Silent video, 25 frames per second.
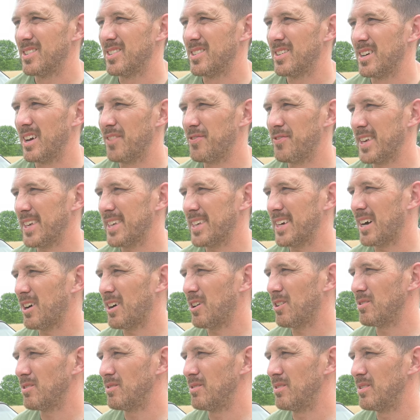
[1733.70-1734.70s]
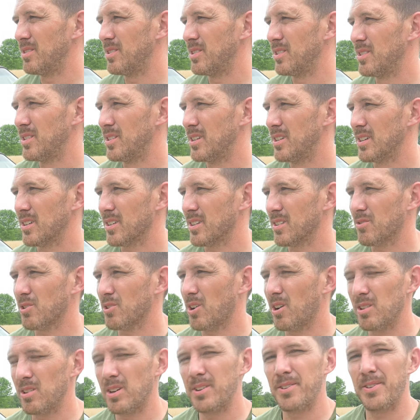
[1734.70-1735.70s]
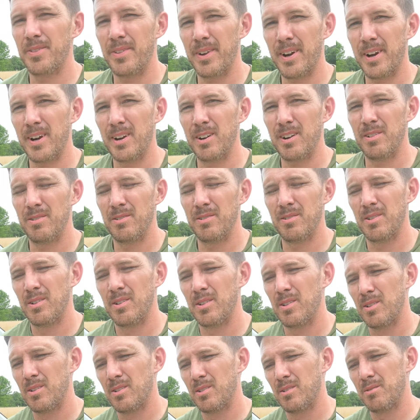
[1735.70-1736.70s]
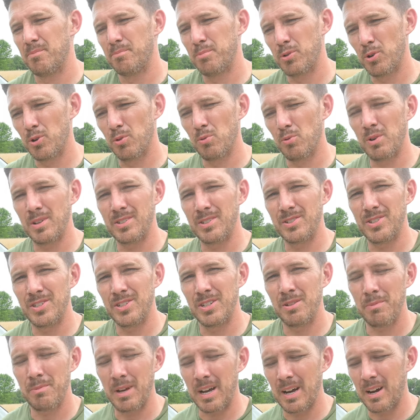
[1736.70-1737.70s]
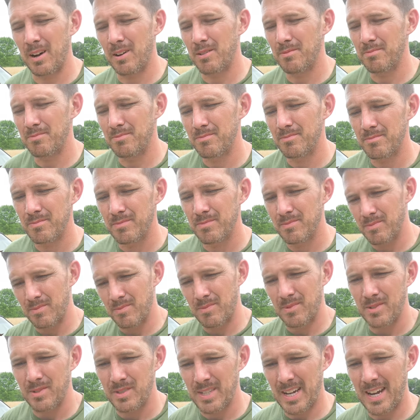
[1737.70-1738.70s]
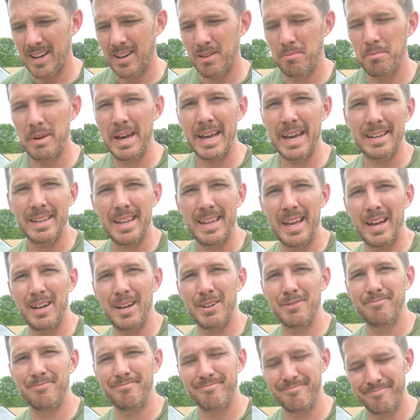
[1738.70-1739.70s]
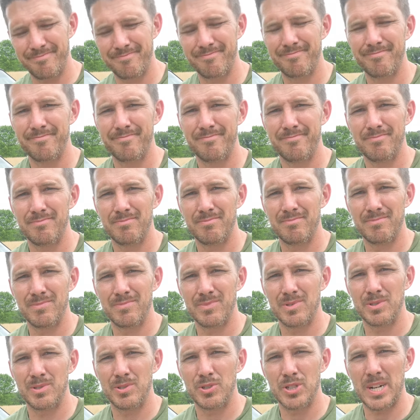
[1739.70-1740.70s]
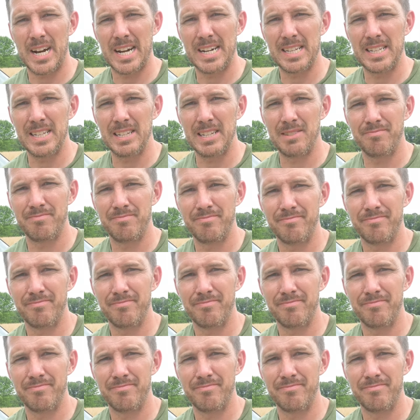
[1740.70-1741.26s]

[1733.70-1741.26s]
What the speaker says: I think I'll crawl under there, pull 1 shim out, tighten it back down, try it again.